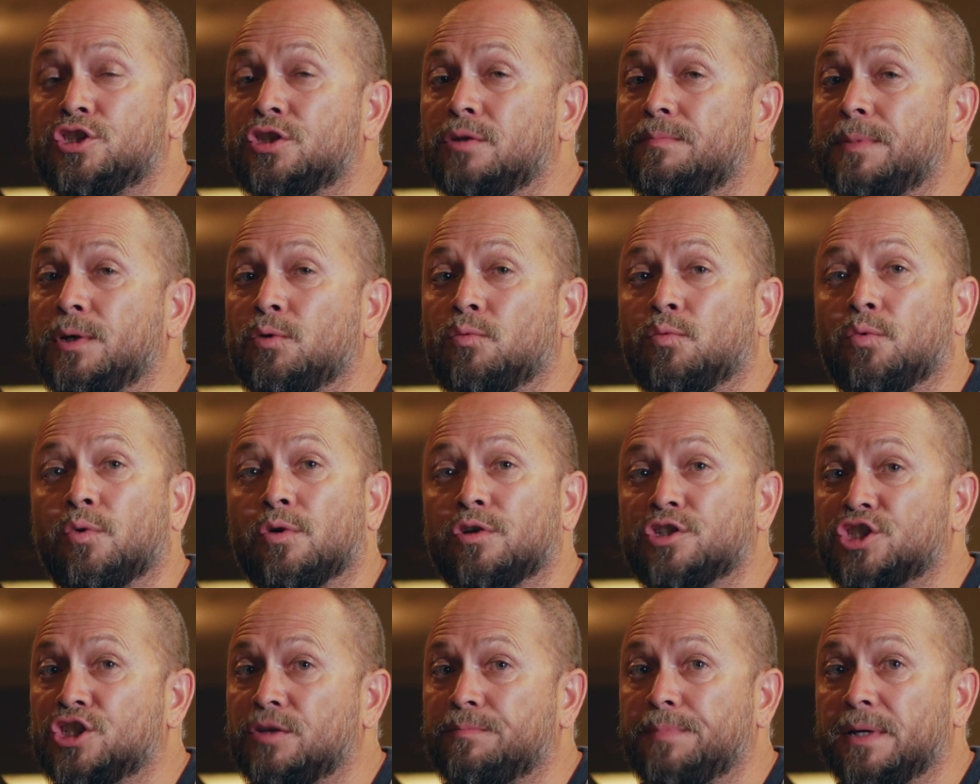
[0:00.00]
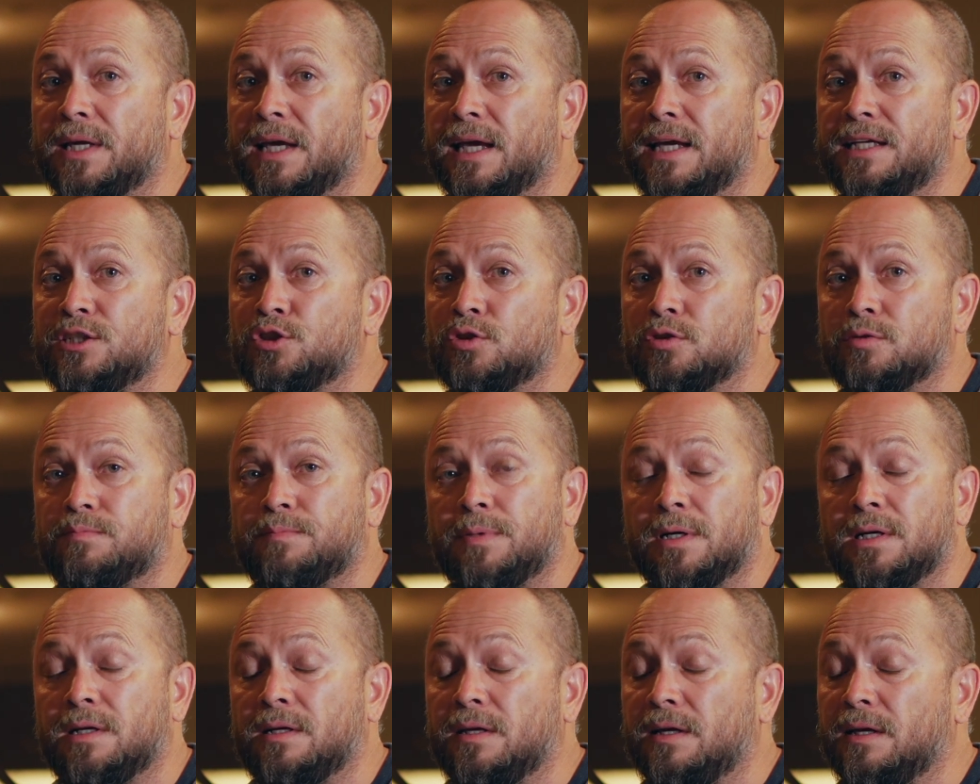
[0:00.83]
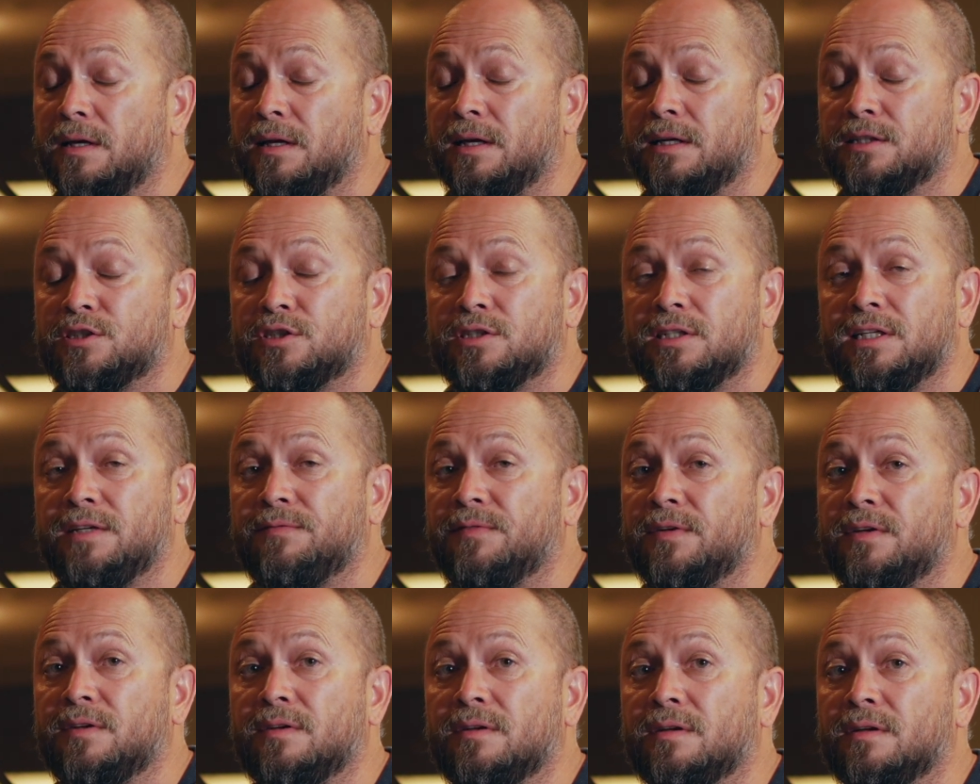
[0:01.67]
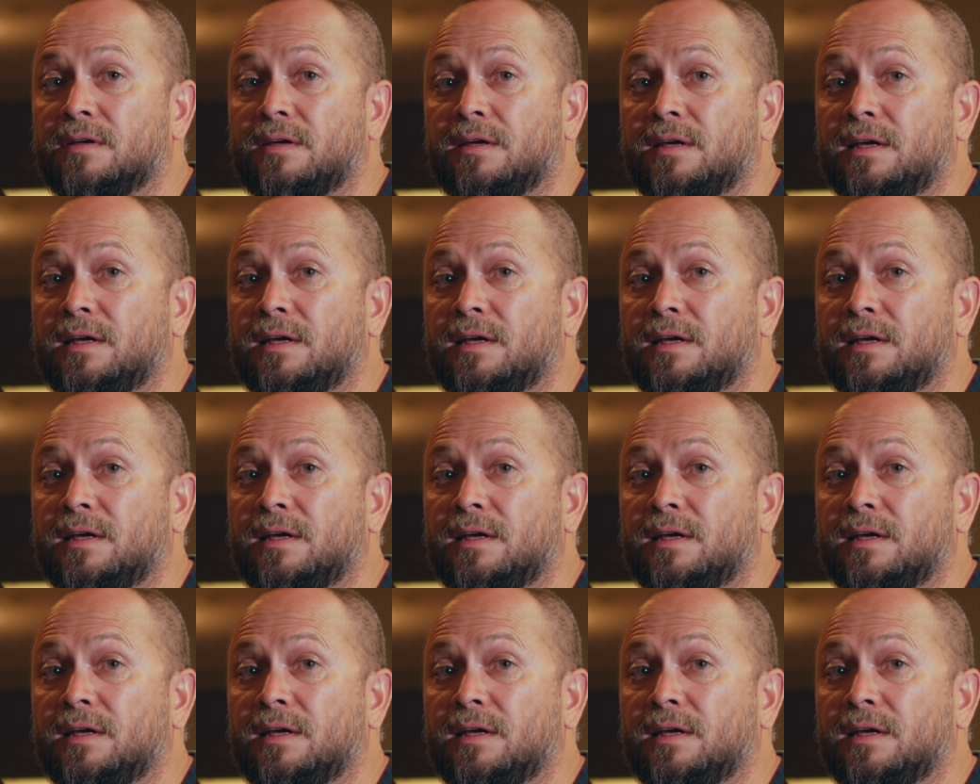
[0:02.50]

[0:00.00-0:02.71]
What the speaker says: to be worshiping angels, but it's even